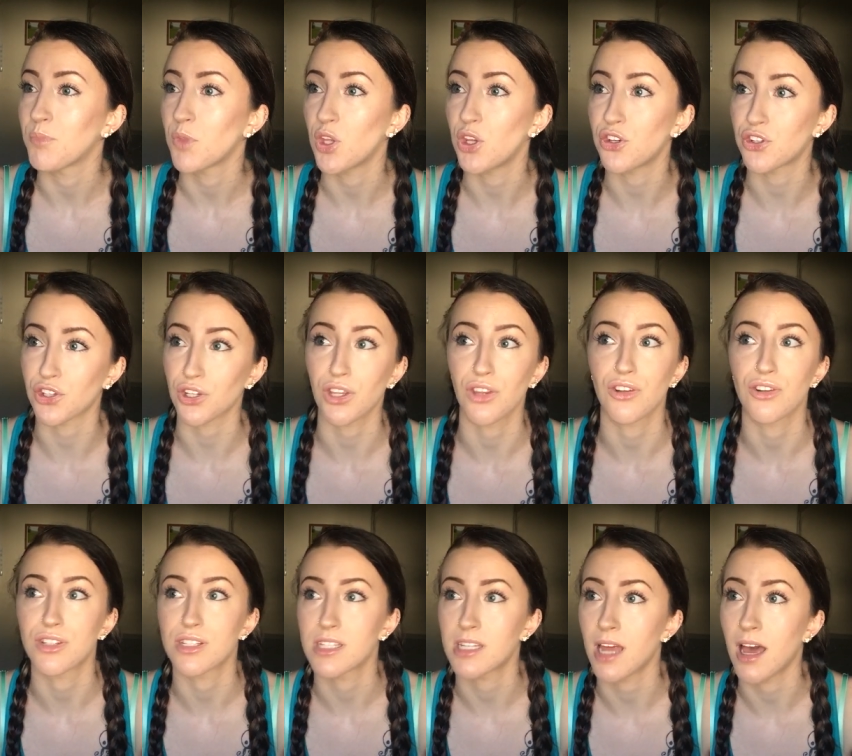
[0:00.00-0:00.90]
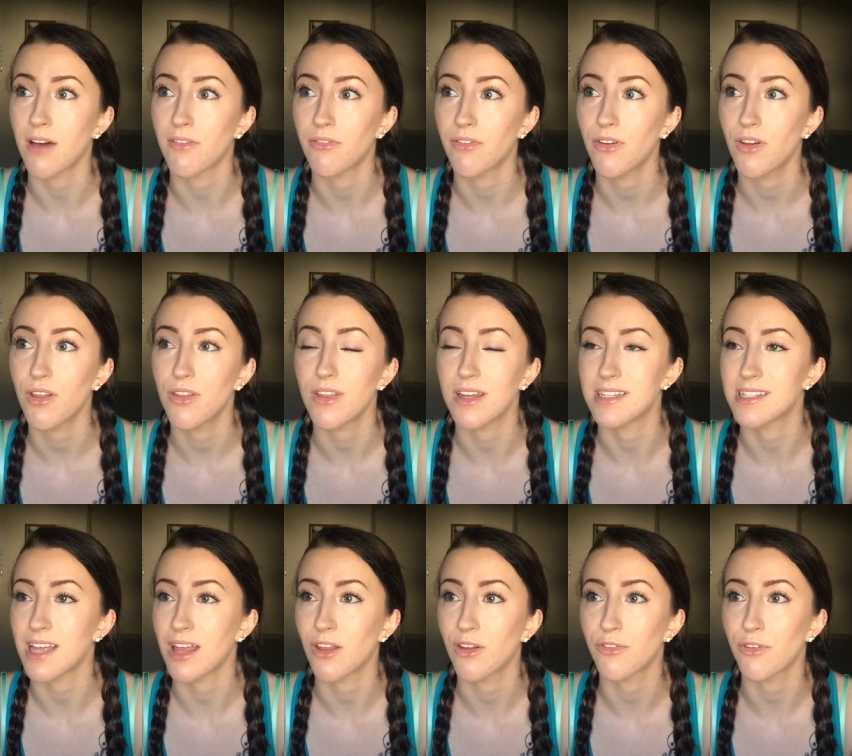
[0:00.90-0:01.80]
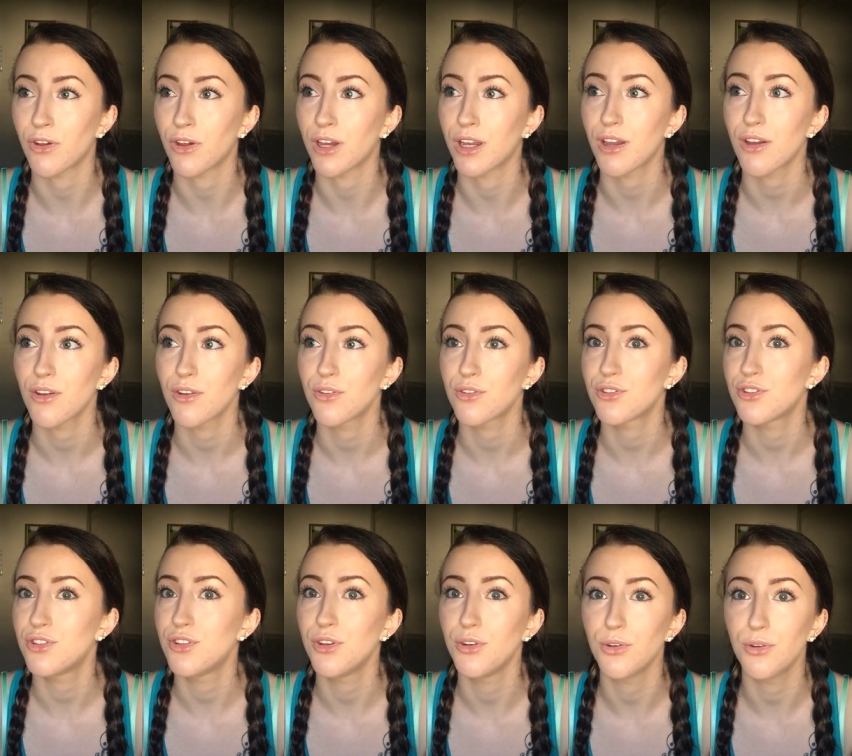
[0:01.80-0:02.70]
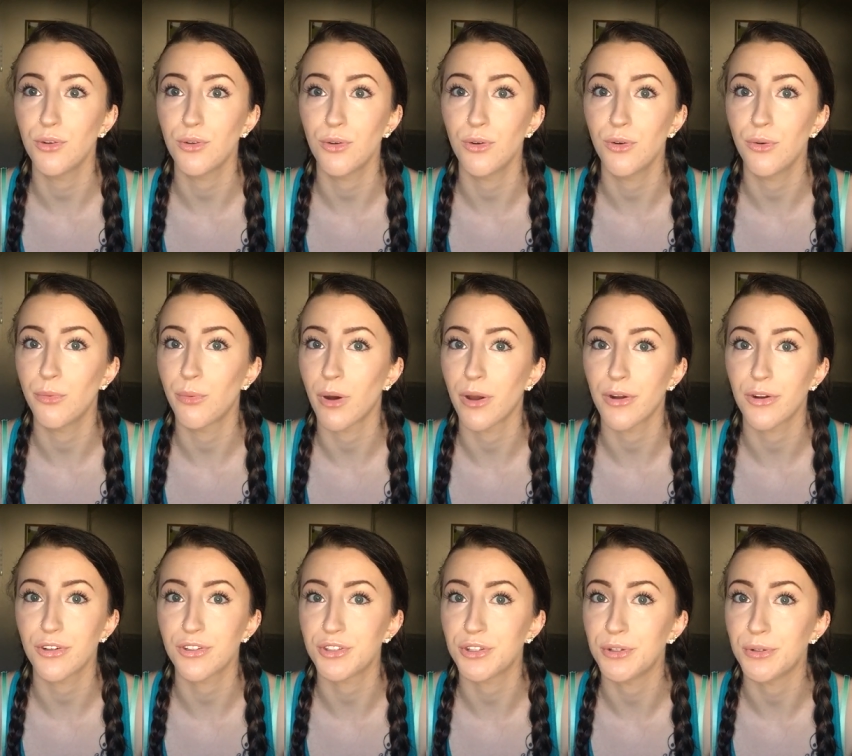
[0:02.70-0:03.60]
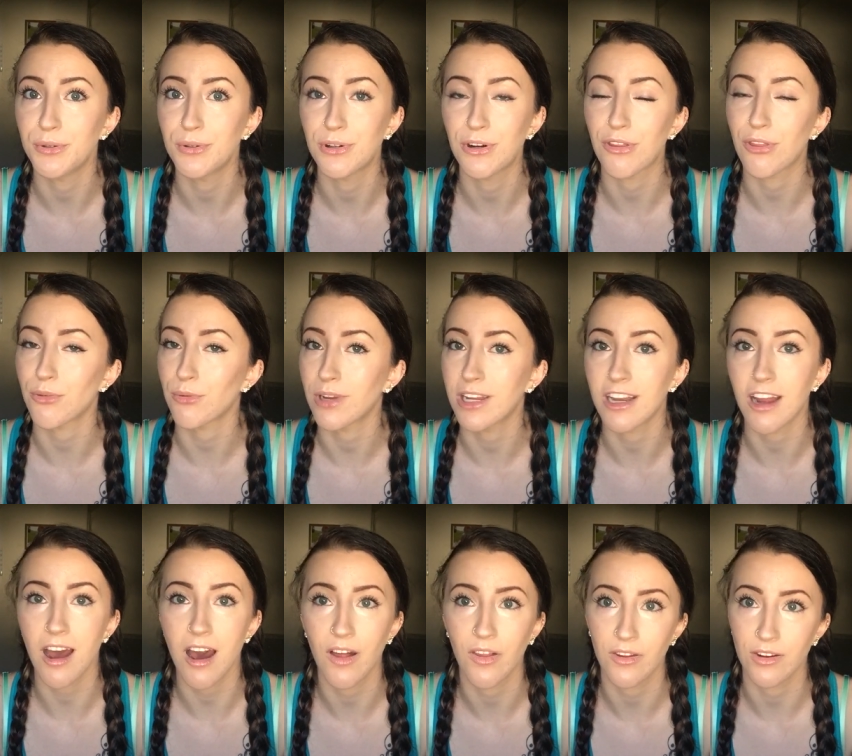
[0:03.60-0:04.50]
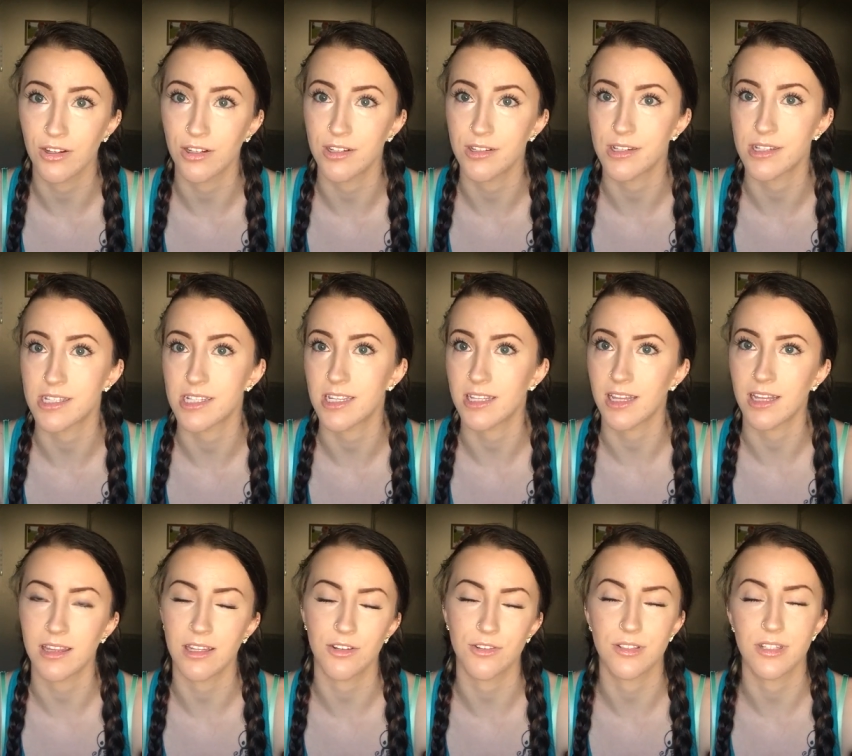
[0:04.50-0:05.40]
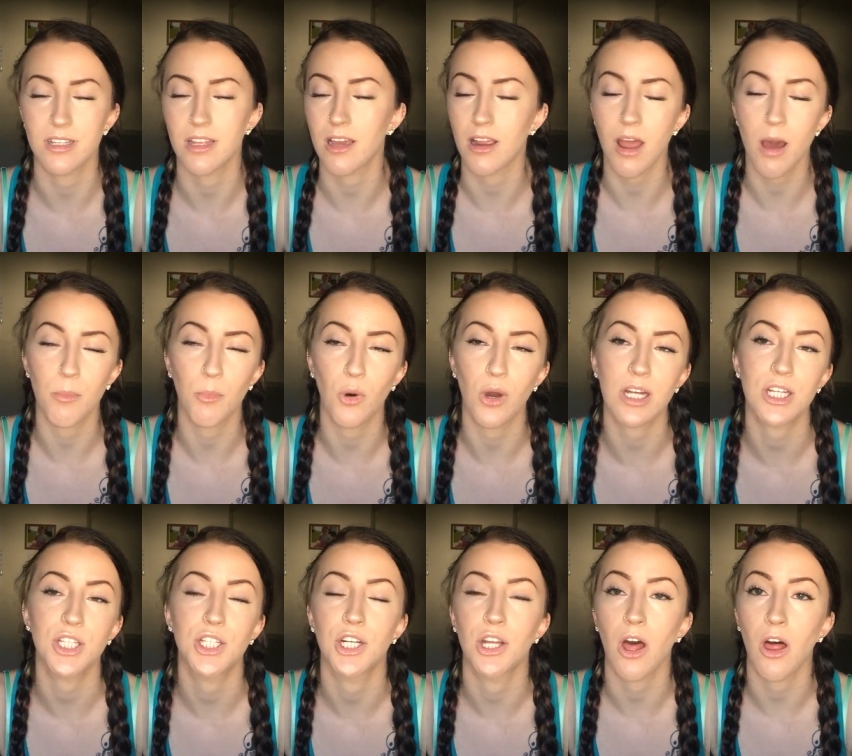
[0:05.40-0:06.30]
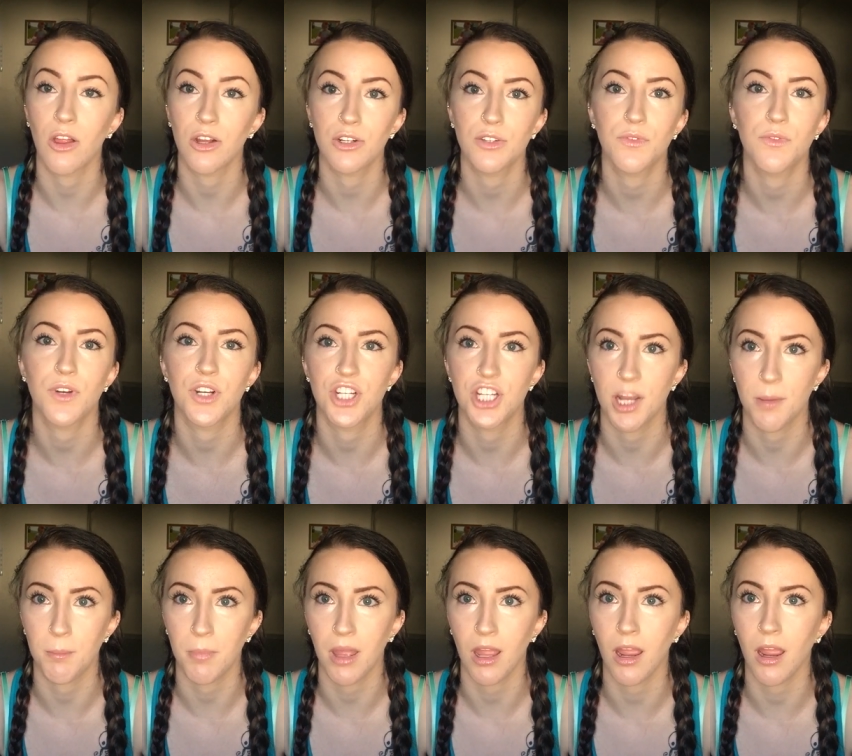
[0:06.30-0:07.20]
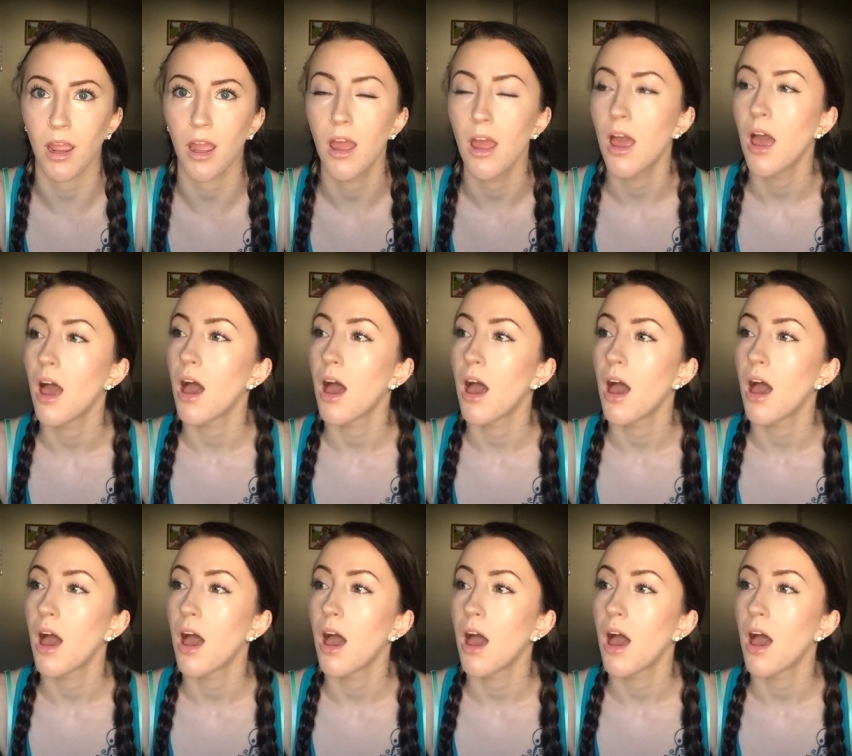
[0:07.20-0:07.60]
Usually their stuff, they sell it for like $1 or $2 or $3, and then there's a couple extra dollars for shipping.